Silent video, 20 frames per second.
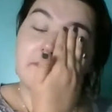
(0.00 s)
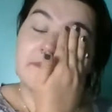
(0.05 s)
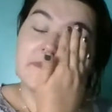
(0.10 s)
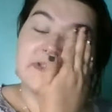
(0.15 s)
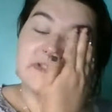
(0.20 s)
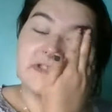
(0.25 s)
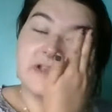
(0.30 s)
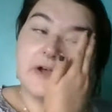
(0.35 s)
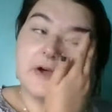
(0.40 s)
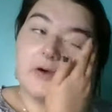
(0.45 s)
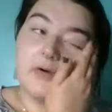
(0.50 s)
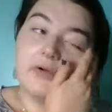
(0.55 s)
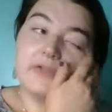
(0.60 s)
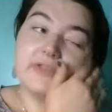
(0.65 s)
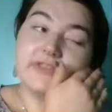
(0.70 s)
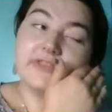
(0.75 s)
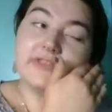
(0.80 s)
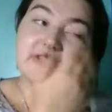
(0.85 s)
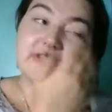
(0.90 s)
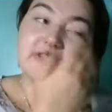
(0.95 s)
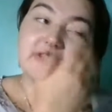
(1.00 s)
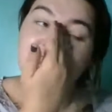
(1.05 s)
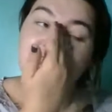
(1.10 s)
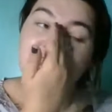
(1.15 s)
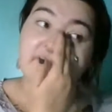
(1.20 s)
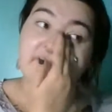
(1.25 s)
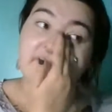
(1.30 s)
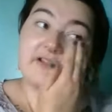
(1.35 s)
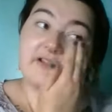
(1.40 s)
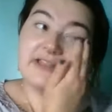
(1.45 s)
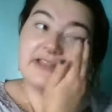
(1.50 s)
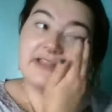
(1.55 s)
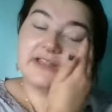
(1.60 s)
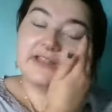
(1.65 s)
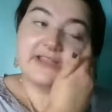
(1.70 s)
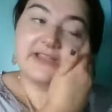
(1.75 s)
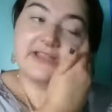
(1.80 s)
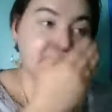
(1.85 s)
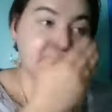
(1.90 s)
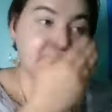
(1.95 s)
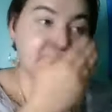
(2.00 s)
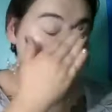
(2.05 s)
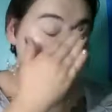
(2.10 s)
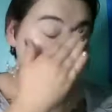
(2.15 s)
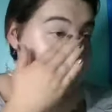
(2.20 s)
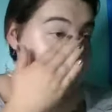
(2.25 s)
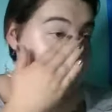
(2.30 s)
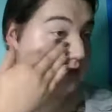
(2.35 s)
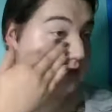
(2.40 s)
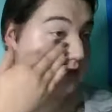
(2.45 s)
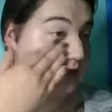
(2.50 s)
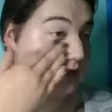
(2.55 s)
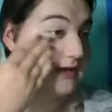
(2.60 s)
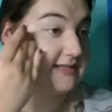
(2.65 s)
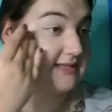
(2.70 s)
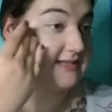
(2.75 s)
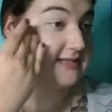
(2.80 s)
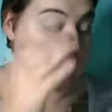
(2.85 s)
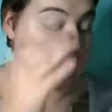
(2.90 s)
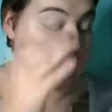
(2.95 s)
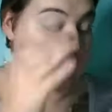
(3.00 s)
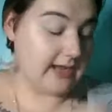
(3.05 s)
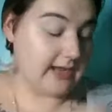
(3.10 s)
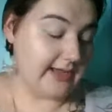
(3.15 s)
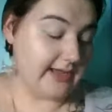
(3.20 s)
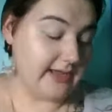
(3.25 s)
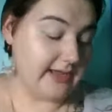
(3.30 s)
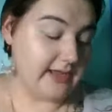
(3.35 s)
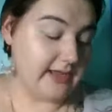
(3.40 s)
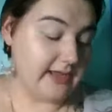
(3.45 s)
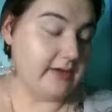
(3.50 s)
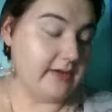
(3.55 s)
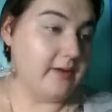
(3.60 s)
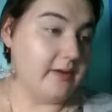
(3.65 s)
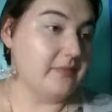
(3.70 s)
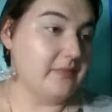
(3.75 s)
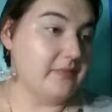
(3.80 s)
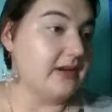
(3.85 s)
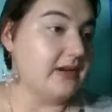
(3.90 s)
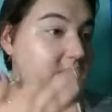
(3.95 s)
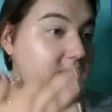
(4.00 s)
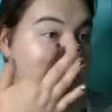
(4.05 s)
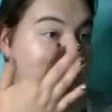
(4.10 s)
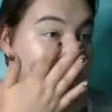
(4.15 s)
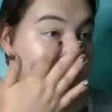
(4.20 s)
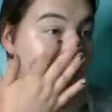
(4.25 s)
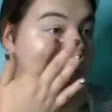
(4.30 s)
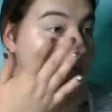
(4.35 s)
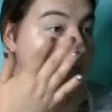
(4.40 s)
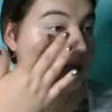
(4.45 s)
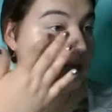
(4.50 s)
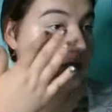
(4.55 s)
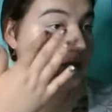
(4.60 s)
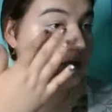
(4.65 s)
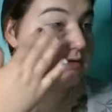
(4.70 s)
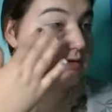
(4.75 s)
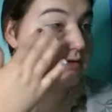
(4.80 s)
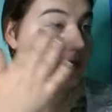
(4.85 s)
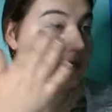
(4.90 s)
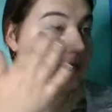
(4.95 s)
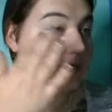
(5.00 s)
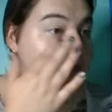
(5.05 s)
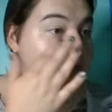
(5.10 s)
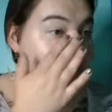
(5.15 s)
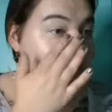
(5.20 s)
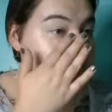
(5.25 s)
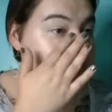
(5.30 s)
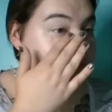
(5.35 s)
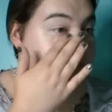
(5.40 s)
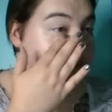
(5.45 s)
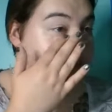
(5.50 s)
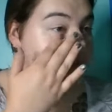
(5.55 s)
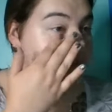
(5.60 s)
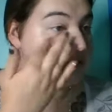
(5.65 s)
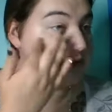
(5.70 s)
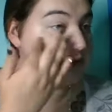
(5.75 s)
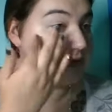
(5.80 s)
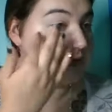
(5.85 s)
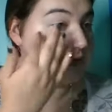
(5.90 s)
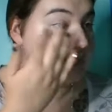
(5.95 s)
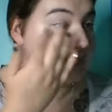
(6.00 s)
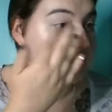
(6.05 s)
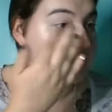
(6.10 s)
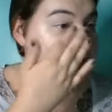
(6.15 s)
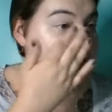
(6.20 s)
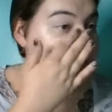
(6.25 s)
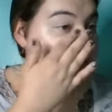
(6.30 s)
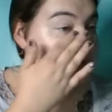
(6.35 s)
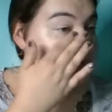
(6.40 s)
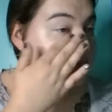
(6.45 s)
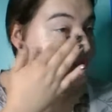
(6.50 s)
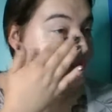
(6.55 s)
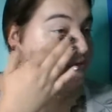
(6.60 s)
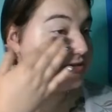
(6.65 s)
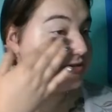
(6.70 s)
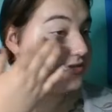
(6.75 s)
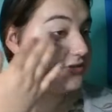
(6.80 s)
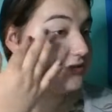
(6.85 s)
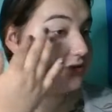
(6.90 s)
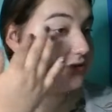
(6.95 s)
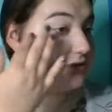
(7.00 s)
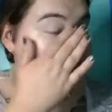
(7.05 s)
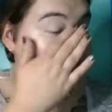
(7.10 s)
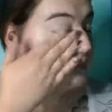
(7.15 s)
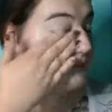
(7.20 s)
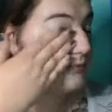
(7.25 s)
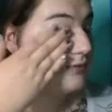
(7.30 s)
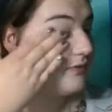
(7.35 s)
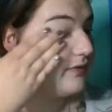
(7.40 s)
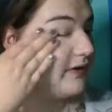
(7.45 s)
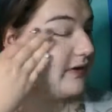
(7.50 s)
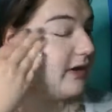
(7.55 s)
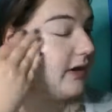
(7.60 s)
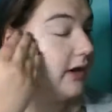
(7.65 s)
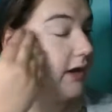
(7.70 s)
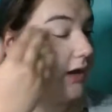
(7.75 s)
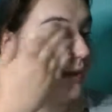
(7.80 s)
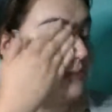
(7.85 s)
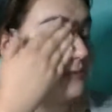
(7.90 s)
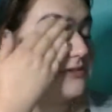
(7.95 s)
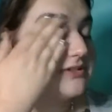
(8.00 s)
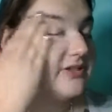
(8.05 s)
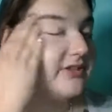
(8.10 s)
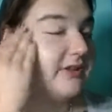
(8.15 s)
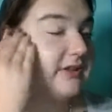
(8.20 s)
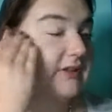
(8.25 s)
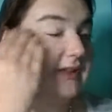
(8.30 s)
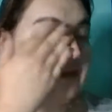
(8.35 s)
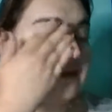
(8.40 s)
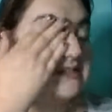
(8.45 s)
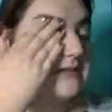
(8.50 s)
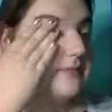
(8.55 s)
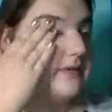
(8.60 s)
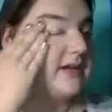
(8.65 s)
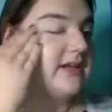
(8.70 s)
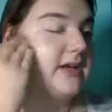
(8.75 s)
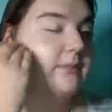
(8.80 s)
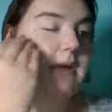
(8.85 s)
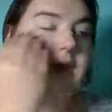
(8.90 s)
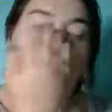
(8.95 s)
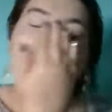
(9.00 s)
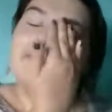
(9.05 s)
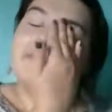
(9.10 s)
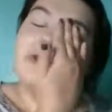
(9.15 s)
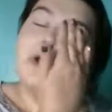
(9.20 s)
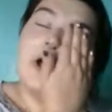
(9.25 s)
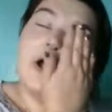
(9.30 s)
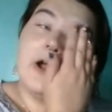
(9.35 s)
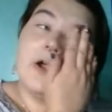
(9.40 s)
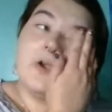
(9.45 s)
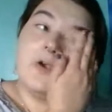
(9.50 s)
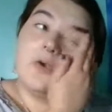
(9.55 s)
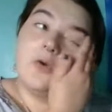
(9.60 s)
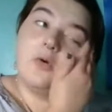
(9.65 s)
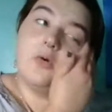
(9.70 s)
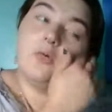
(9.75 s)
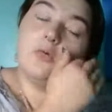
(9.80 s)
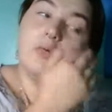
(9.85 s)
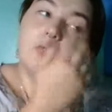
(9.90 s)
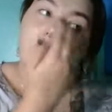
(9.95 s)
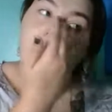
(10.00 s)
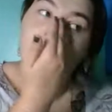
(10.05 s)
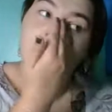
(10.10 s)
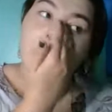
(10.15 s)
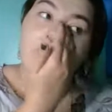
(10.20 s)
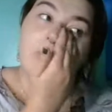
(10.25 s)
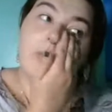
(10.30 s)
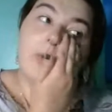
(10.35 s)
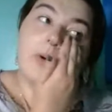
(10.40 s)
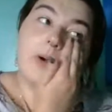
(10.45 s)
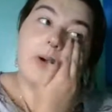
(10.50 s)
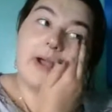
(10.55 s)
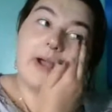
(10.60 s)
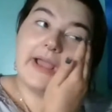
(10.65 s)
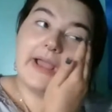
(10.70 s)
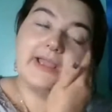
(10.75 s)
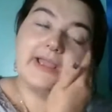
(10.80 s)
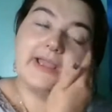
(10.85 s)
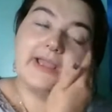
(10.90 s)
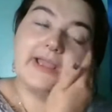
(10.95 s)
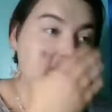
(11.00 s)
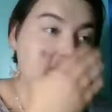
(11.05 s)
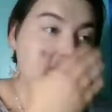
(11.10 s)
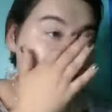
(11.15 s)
So this is the very light shade. Like I said, I am getting pretty close to moving up to the light to medium. I'm not quite there yet though.